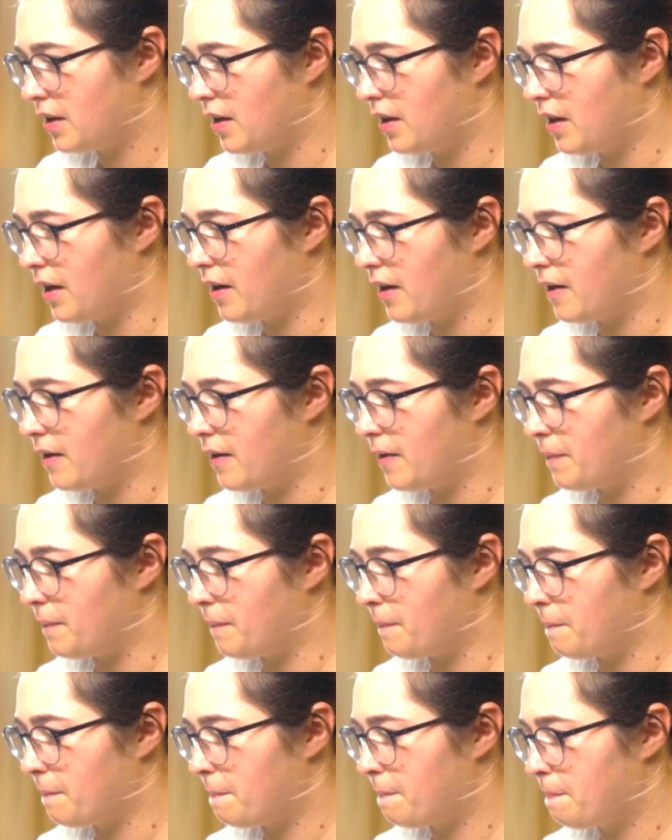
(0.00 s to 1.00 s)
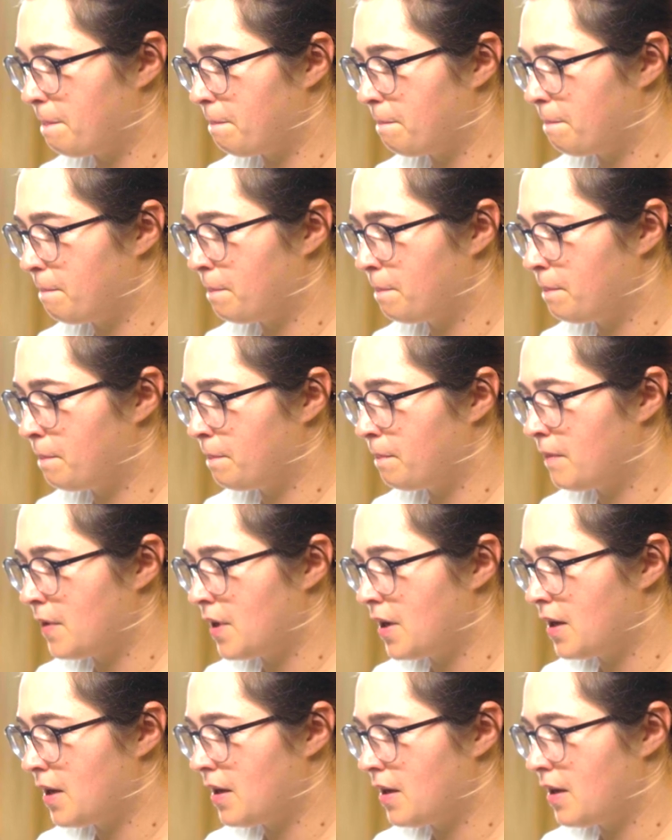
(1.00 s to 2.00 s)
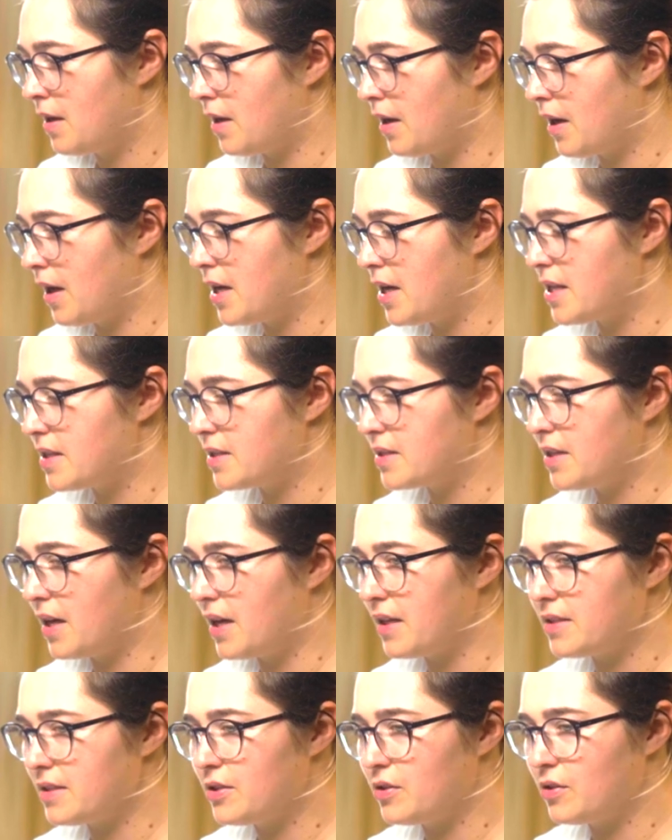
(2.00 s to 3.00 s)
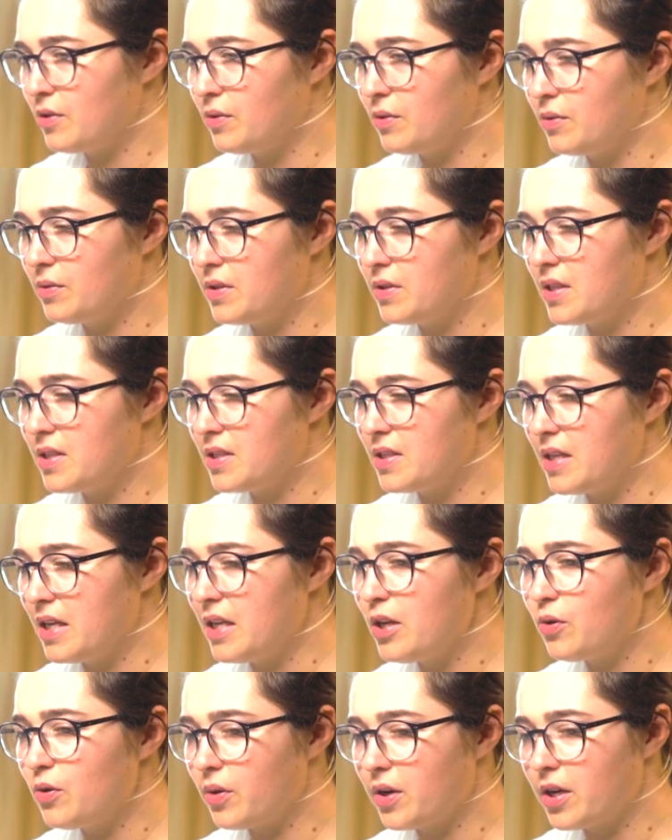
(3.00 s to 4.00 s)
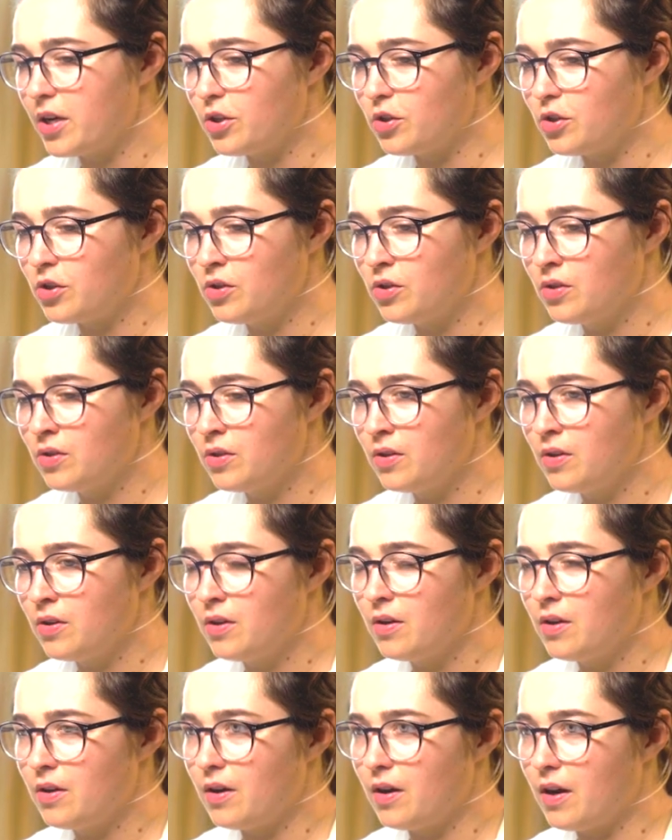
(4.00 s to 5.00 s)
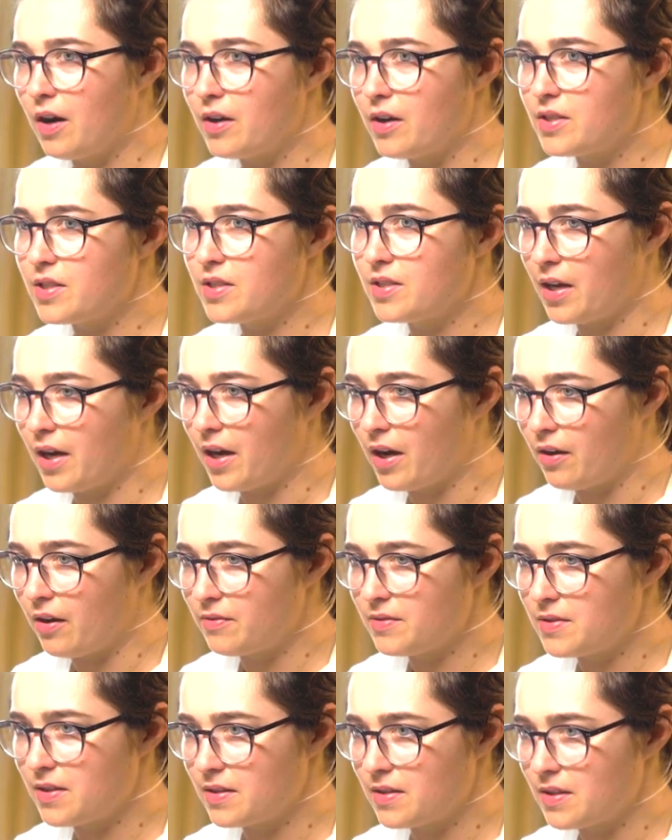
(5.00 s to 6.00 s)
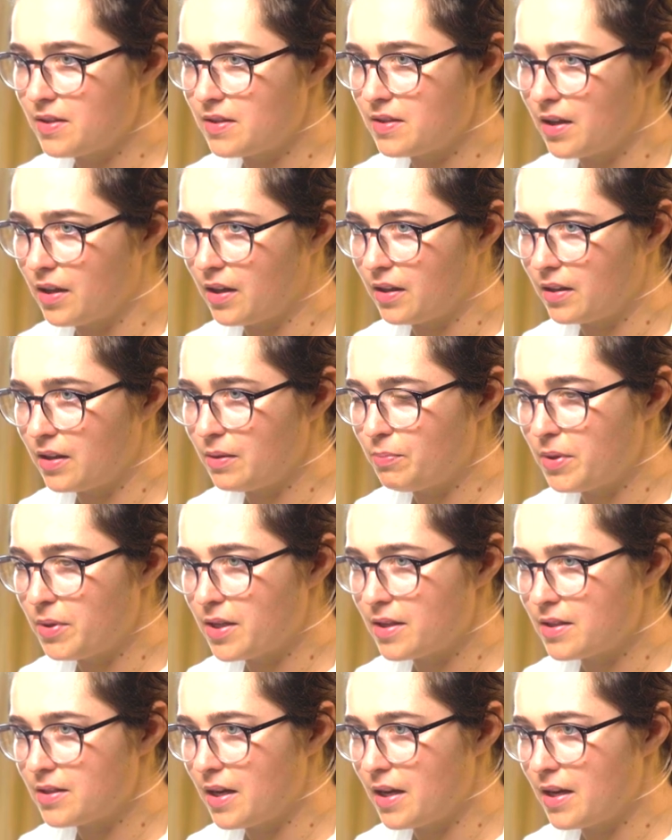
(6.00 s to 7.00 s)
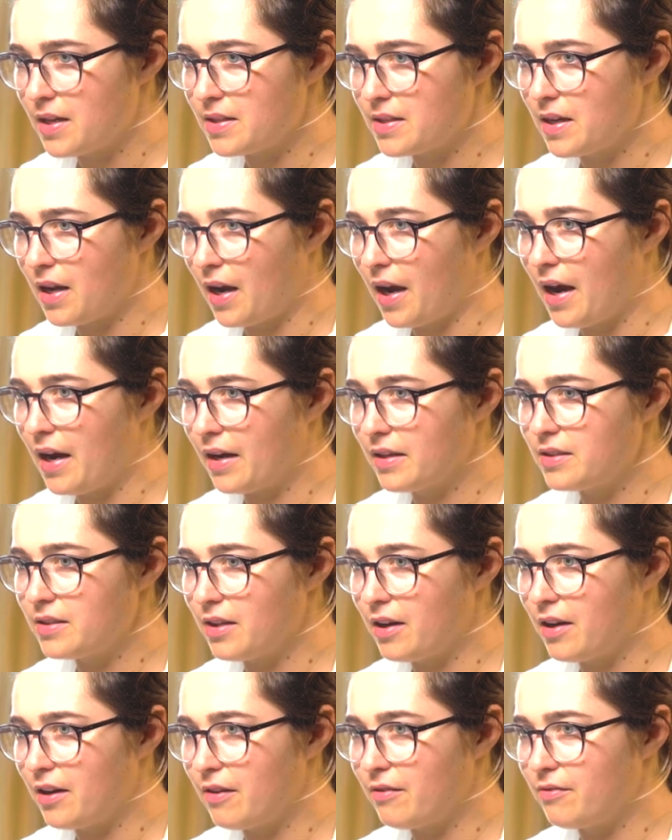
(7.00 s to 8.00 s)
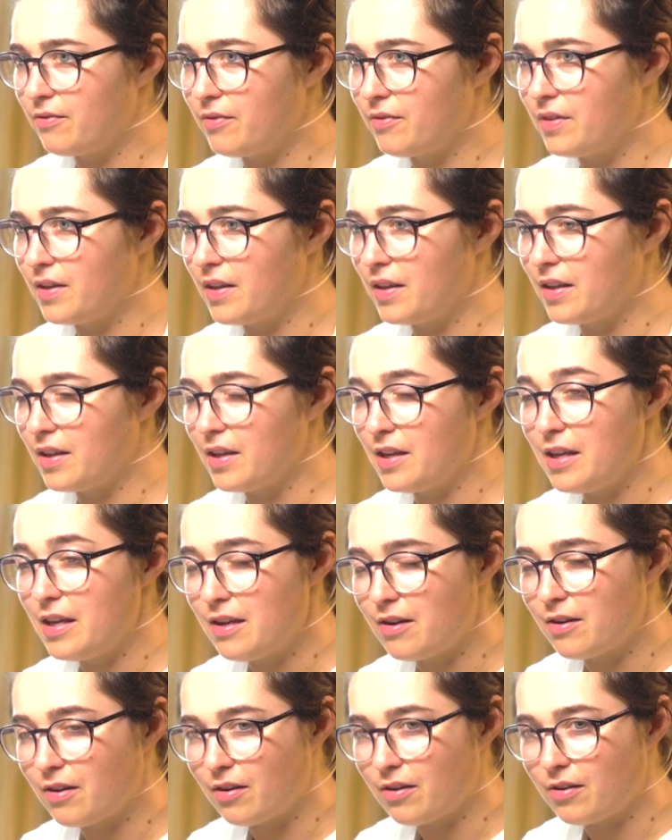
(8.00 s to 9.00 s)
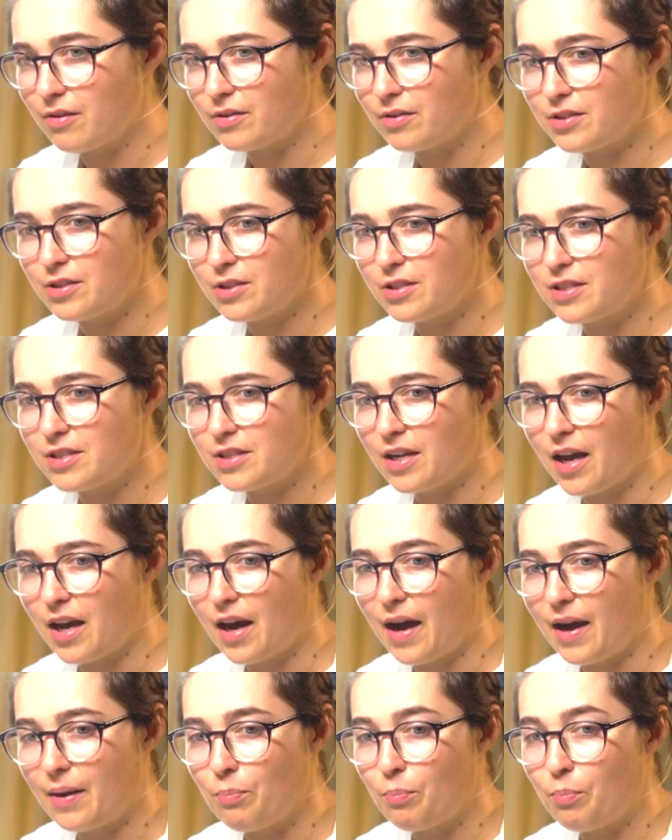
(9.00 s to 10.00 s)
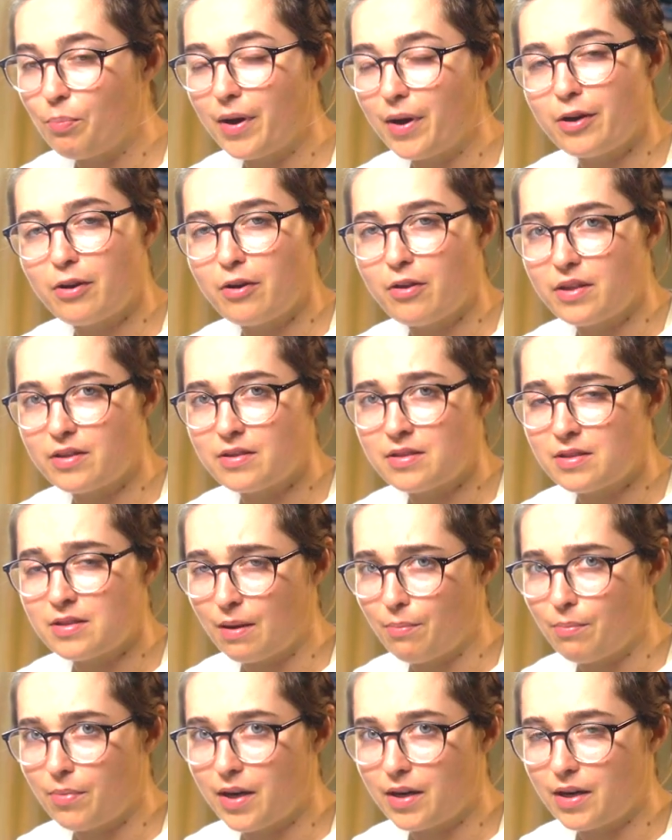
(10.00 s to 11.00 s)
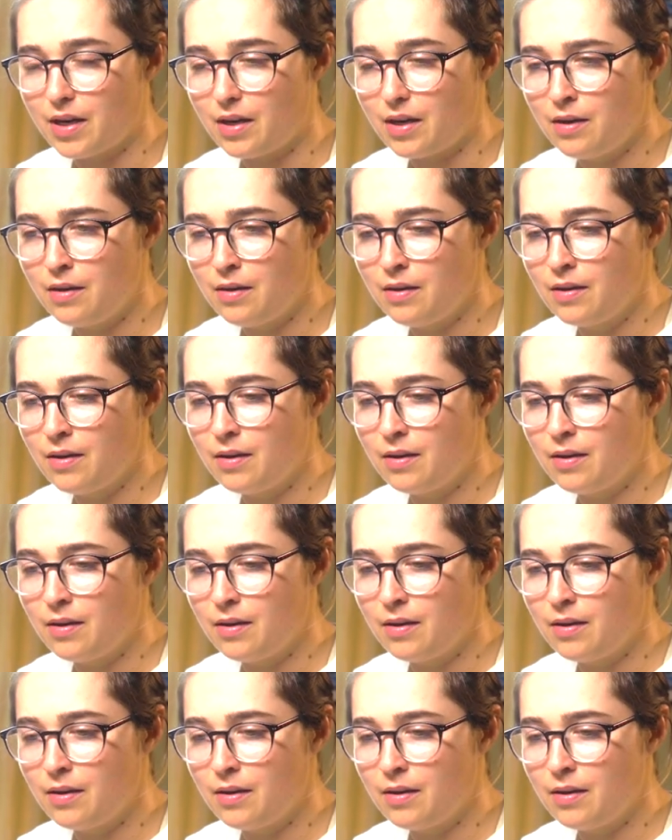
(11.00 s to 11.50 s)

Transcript: And it's not to distinguish ourselves necessarily, because that is an act of the ego to say I'm better than somebody,